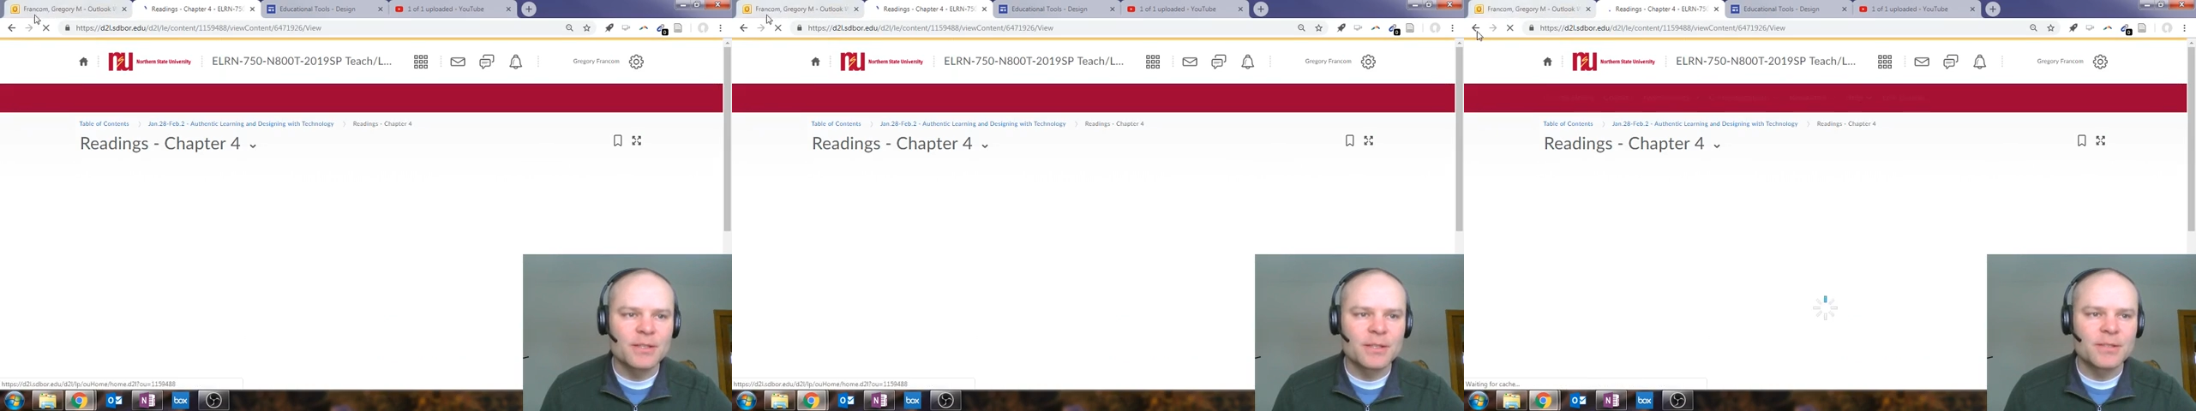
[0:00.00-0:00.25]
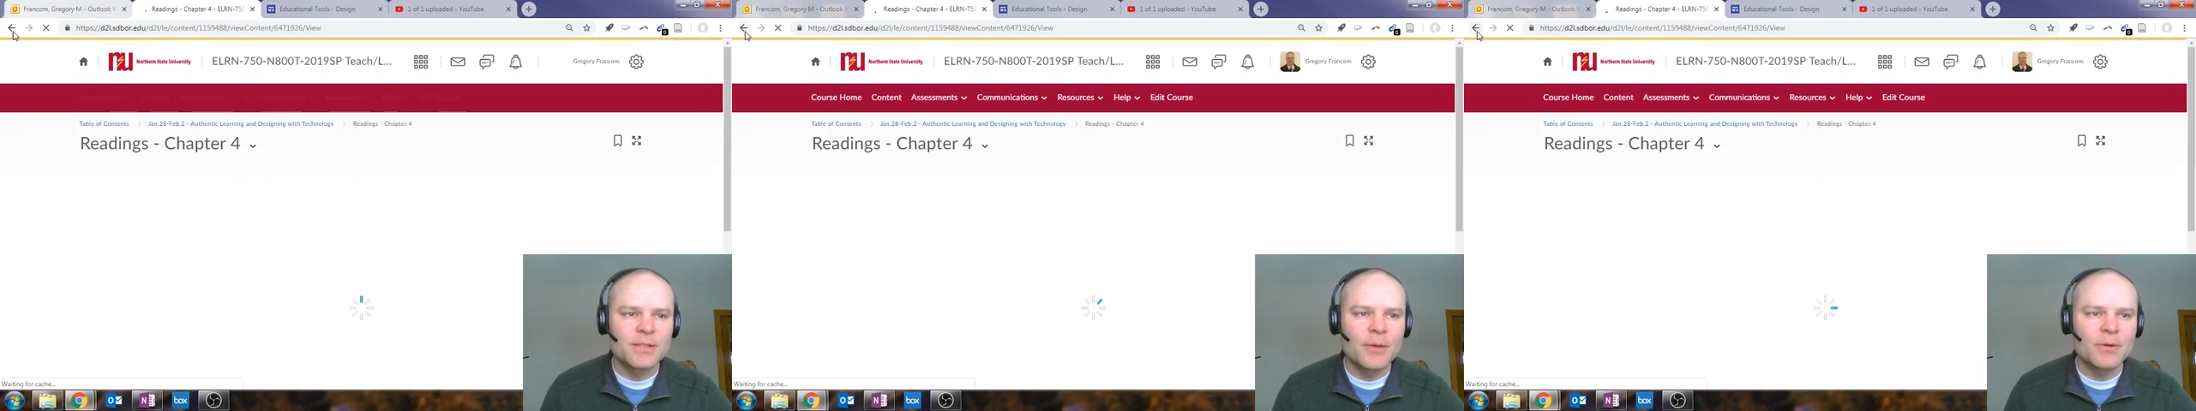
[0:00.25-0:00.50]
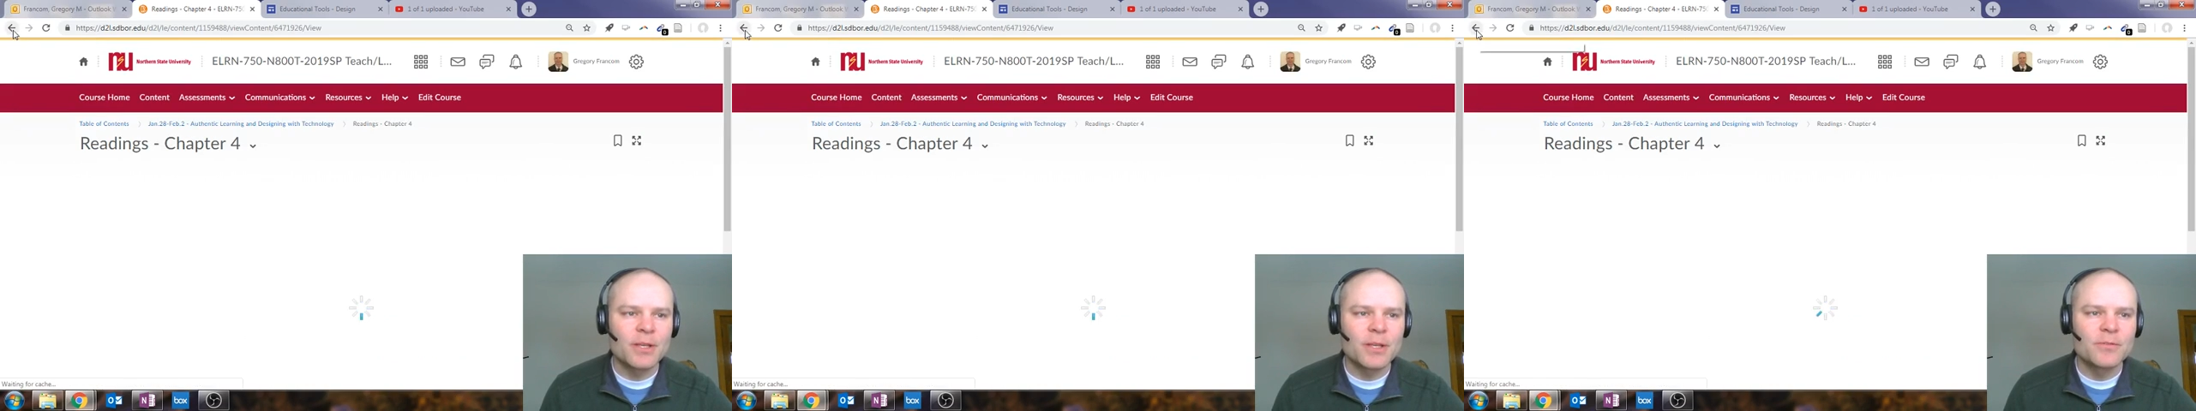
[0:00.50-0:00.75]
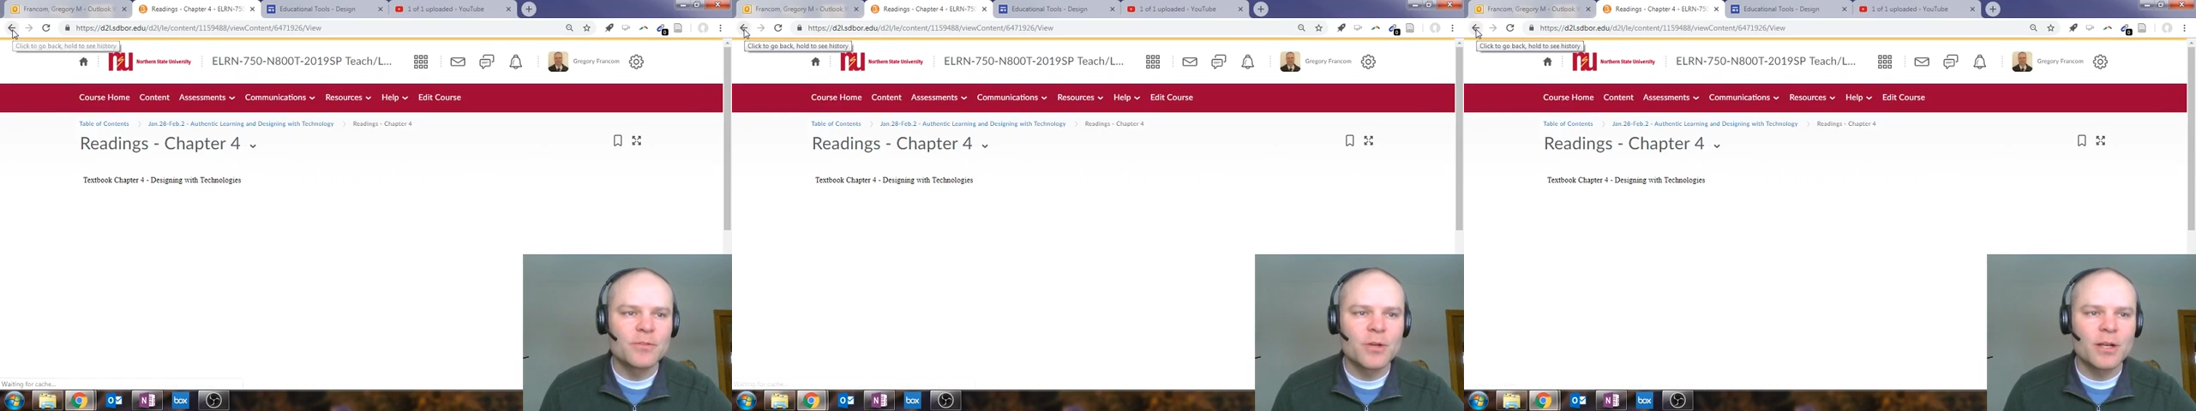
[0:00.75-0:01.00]
and that will
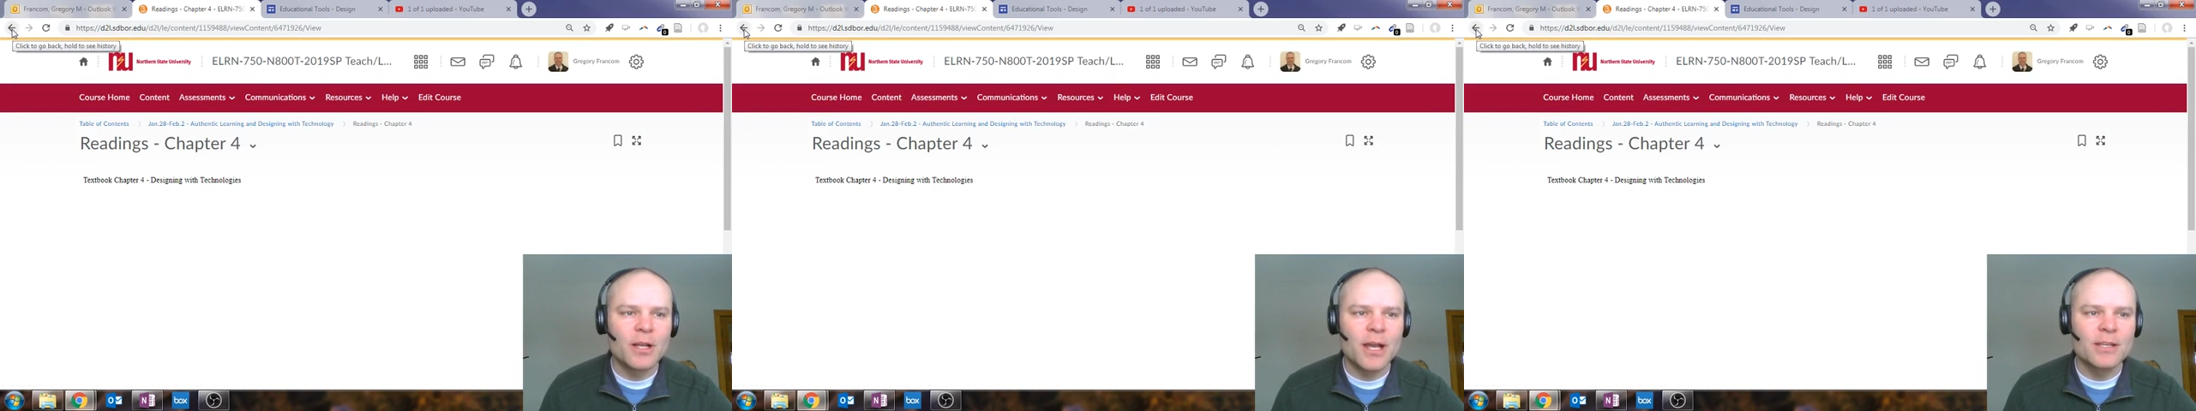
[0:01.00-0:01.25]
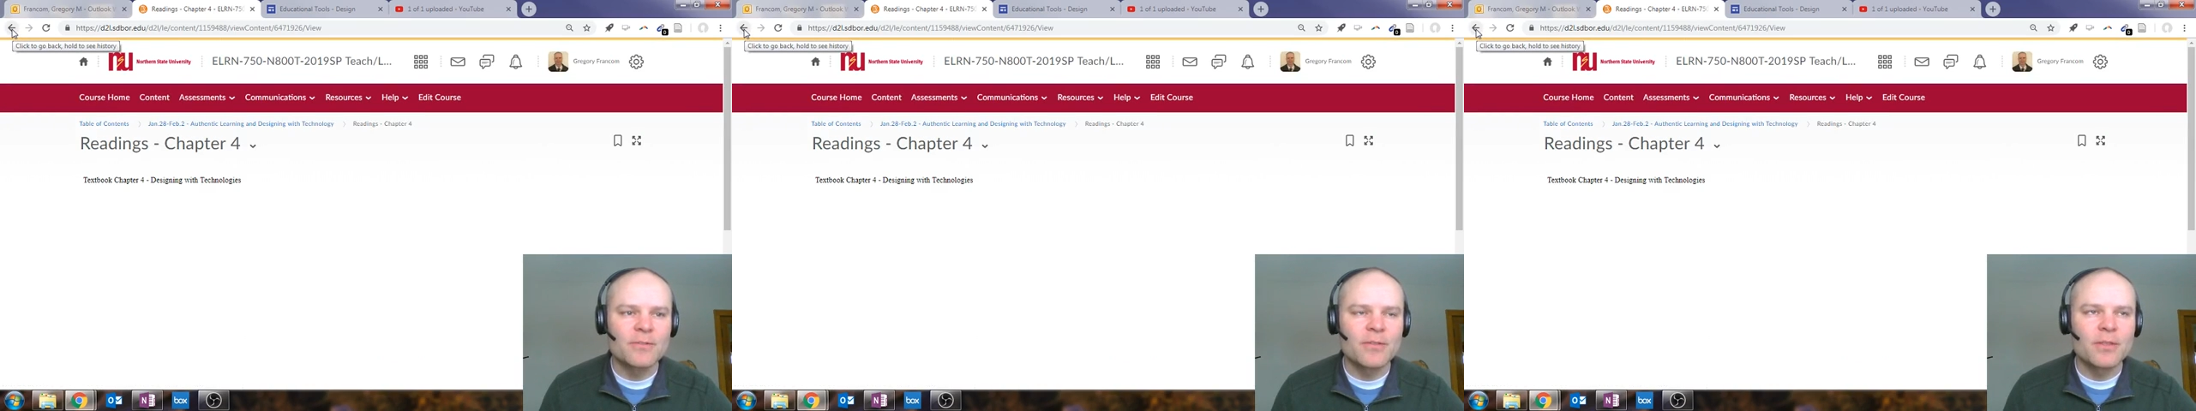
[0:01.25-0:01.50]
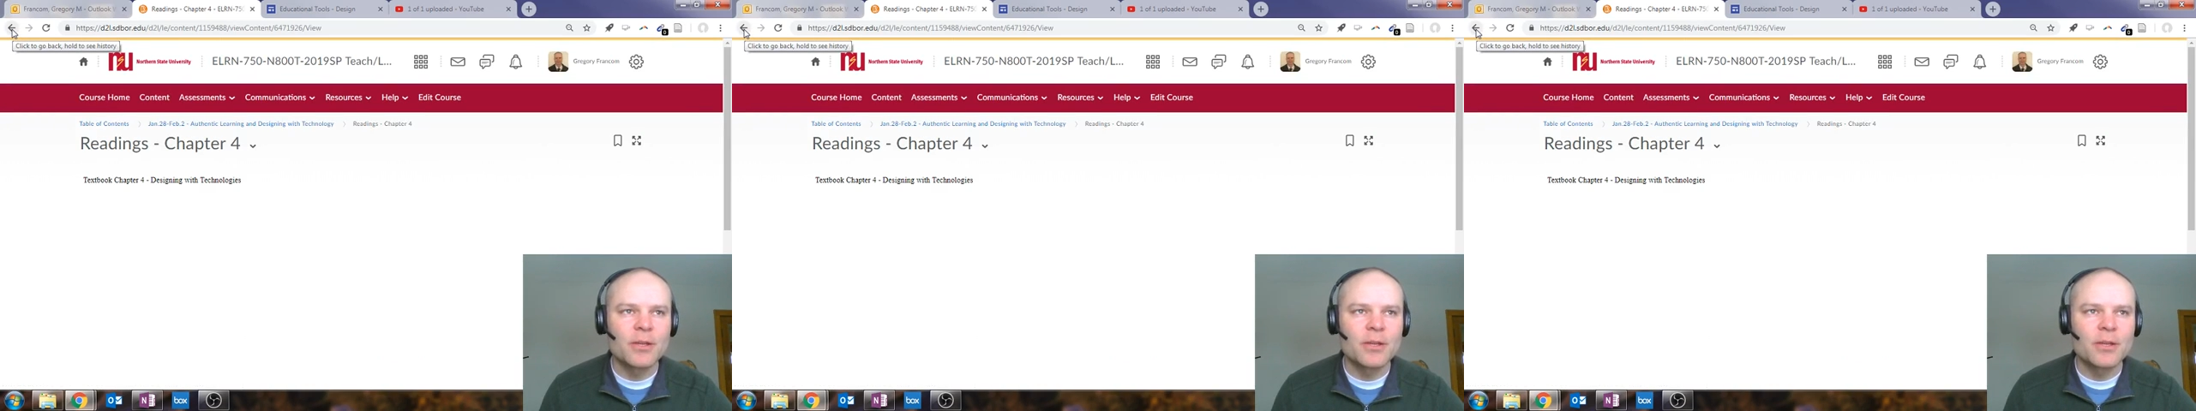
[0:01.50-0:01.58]
give you a kind of